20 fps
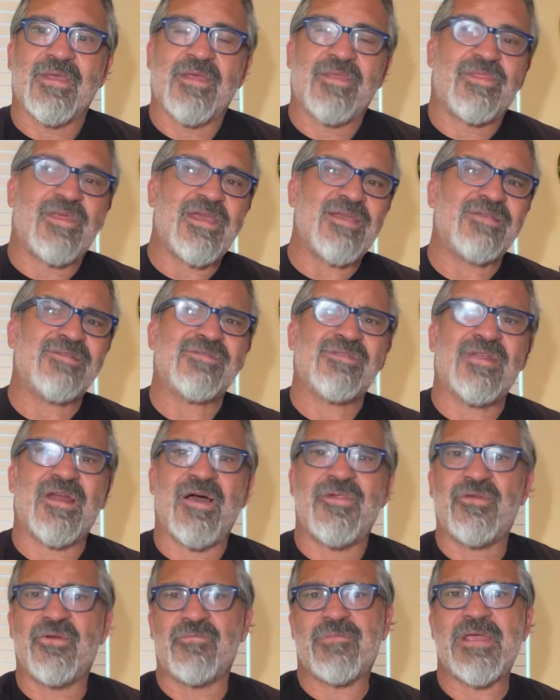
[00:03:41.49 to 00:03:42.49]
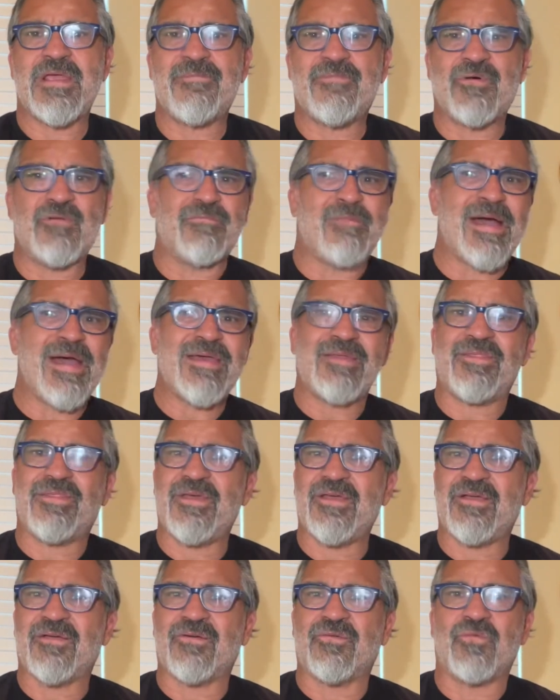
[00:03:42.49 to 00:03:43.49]
Things that other people might
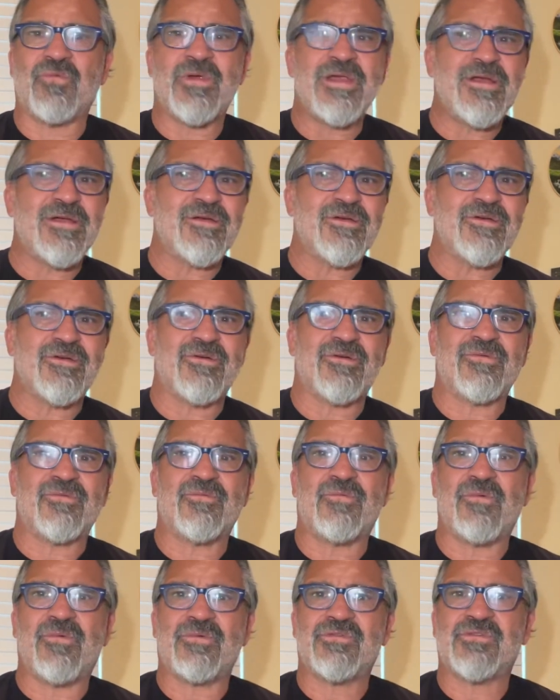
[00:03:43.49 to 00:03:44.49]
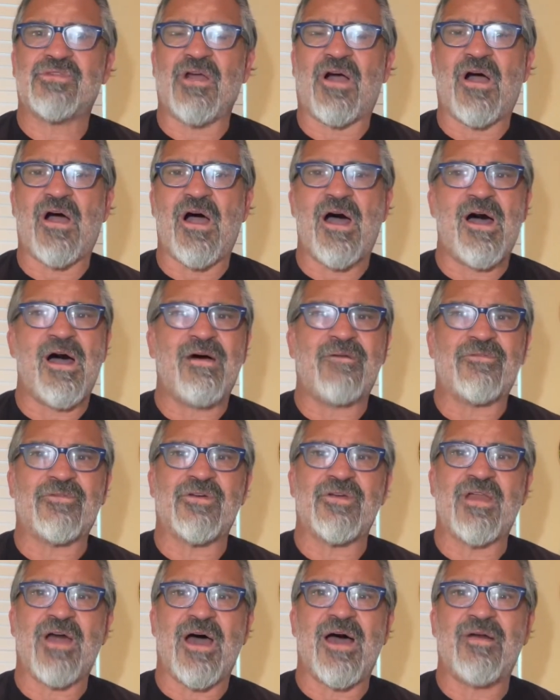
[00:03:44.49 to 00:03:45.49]
think are weird or off or
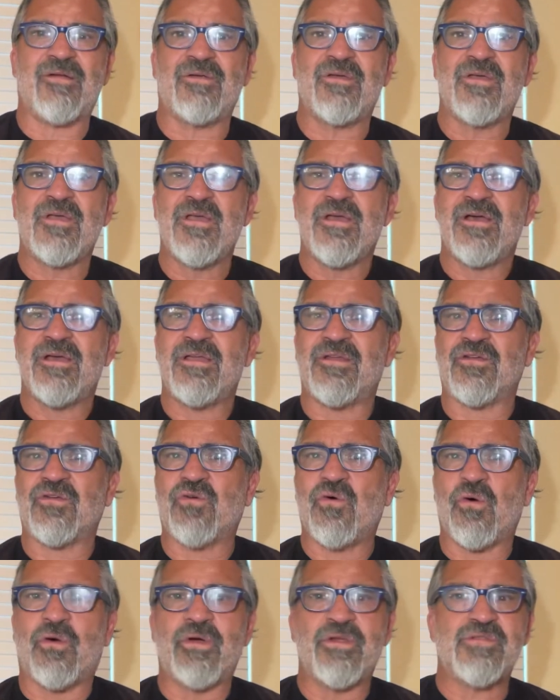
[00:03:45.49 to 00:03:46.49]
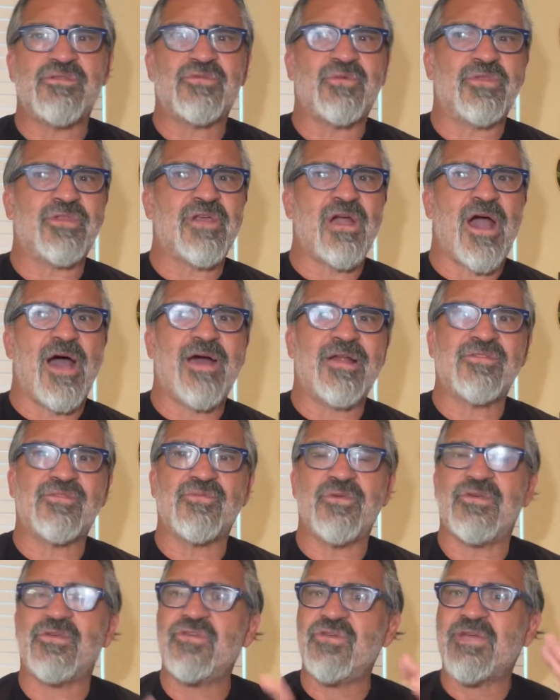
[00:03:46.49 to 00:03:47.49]
not in accordance with God's
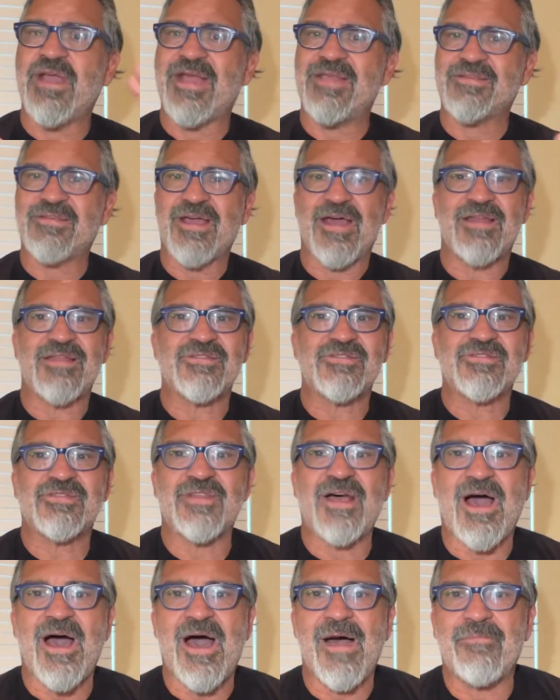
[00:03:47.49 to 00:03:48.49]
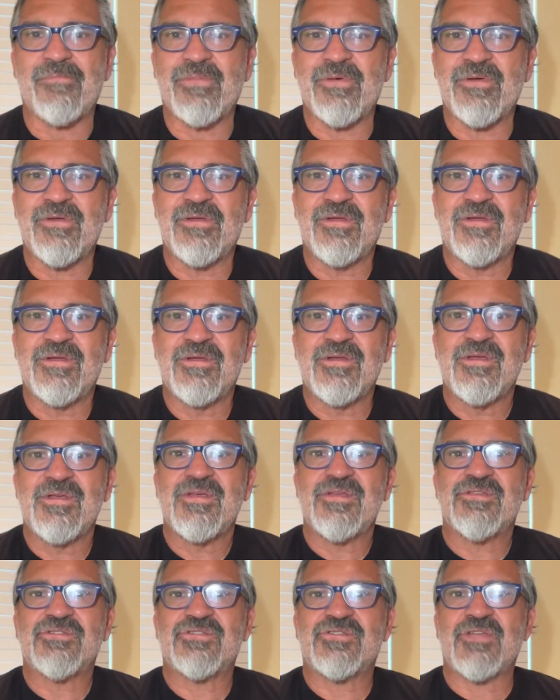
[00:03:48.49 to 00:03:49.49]
will, you guys got to stop.
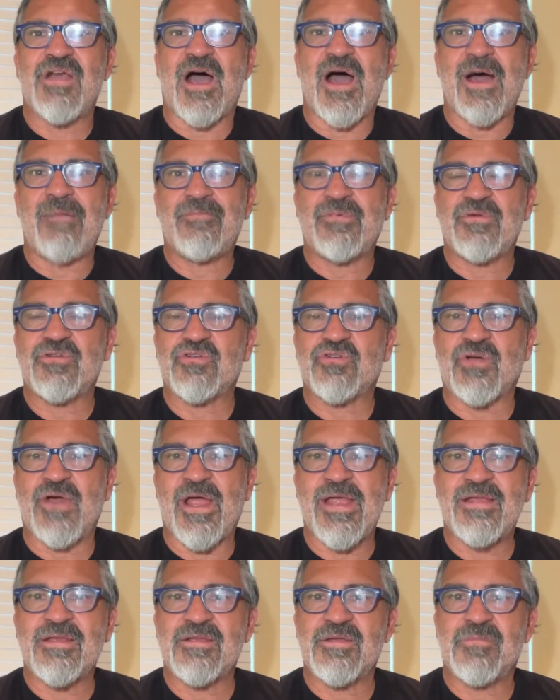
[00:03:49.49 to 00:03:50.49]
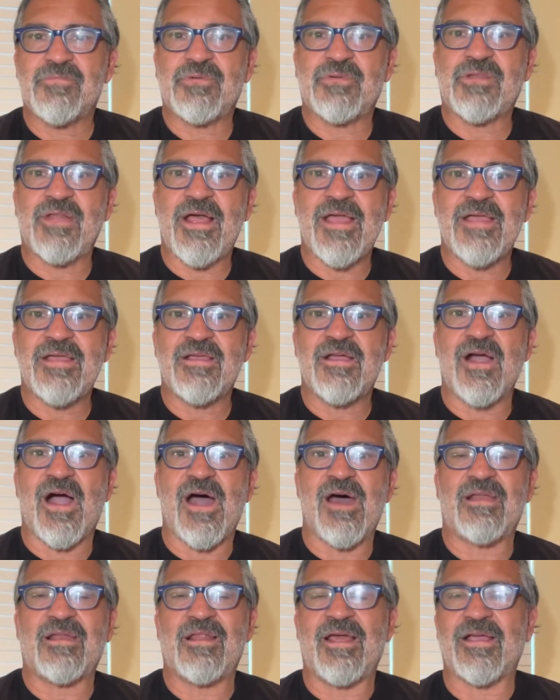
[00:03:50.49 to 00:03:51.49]
Stop trying to play
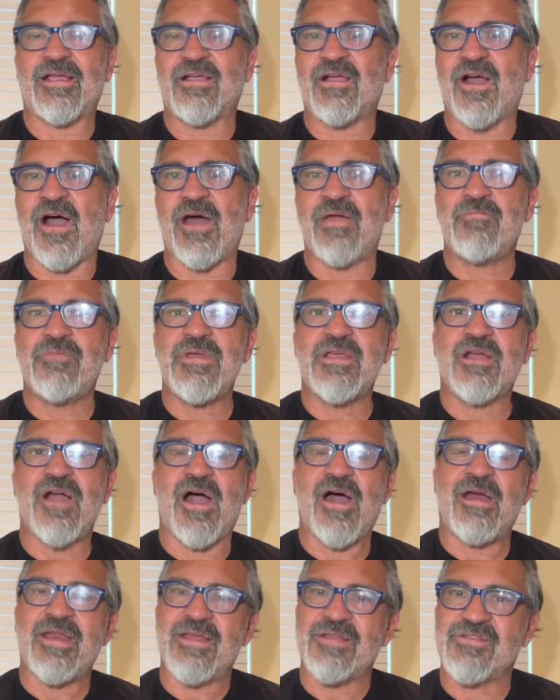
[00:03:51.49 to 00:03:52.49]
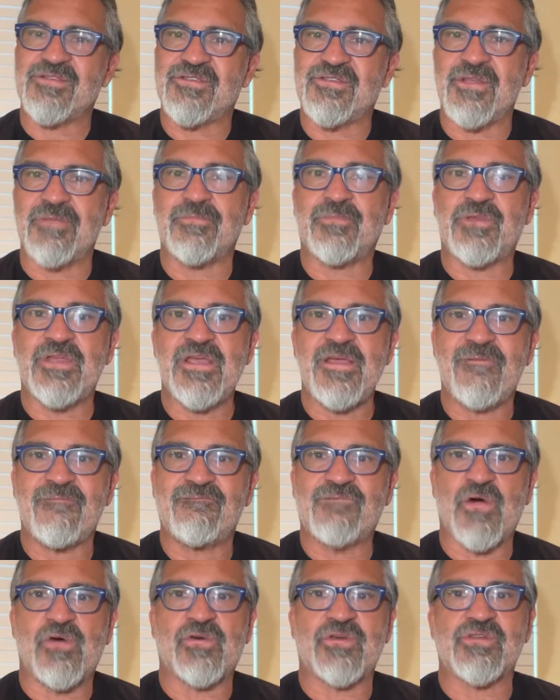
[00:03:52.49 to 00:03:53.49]
God. Let God be God and simply
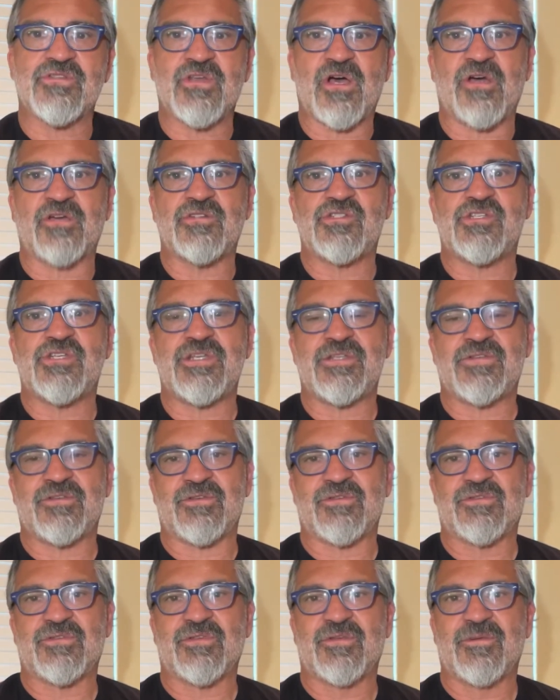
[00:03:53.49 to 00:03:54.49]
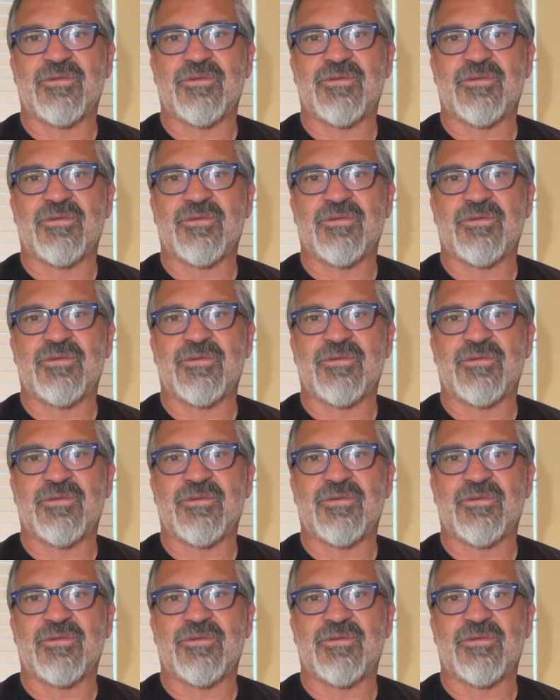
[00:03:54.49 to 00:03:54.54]
focus on Jesus.